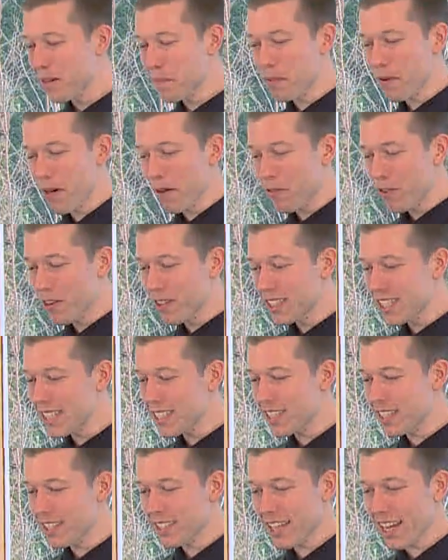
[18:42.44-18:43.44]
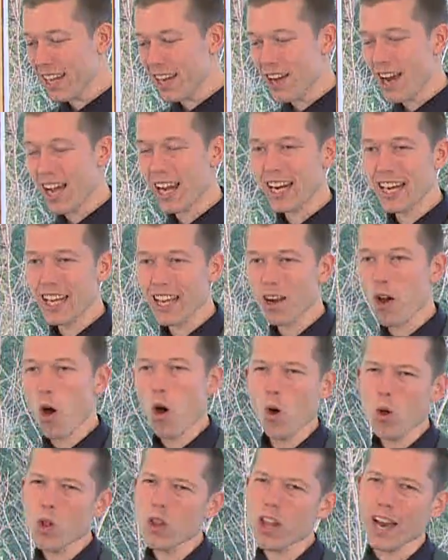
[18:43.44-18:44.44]
peripheral distance. Yeah, you're not going to get a
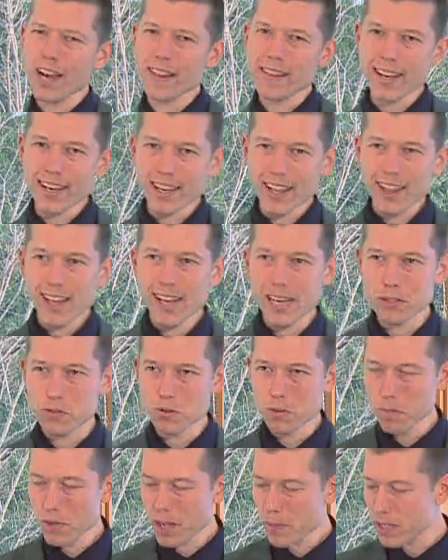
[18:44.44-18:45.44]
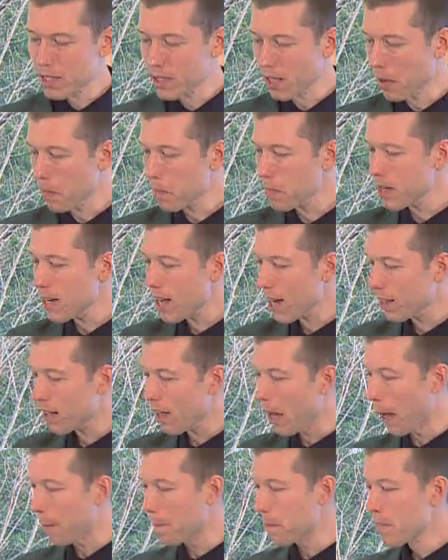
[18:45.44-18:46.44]
whole lot of that in the classroom. Maybe some, but not a
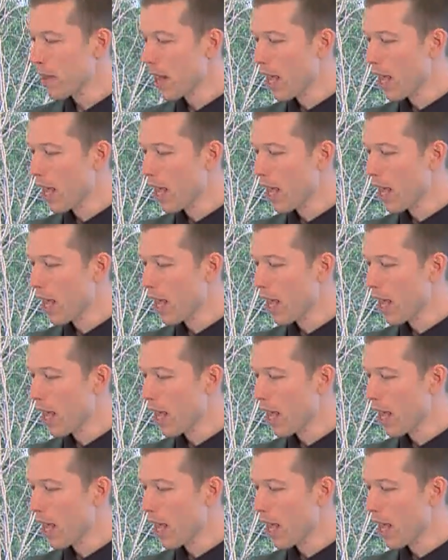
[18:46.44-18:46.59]
lot.